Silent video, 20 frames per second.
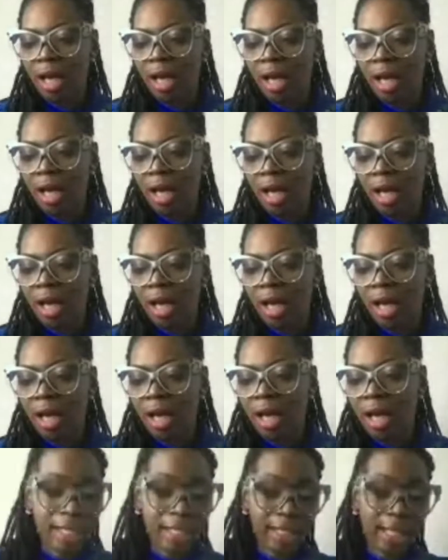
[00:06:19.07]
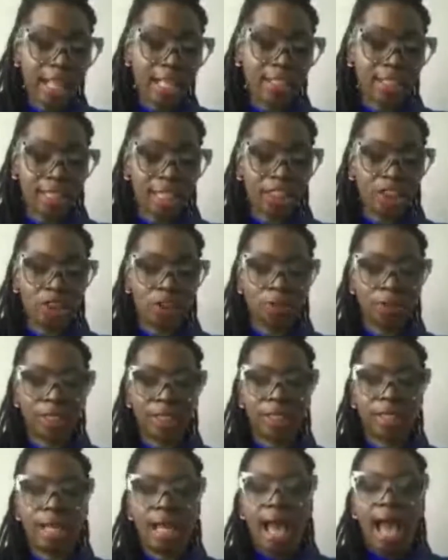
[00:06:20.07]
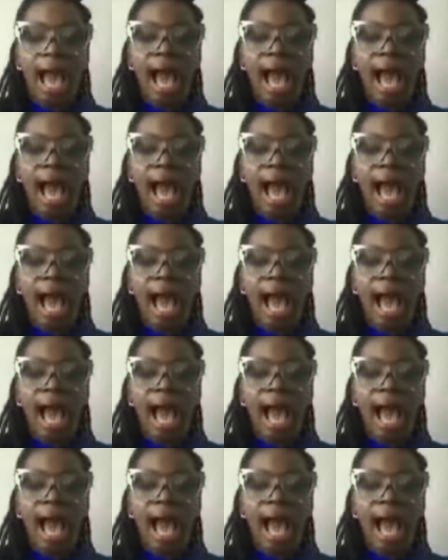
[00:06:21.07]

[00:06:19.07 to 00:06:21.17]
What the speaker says: about African ancestry,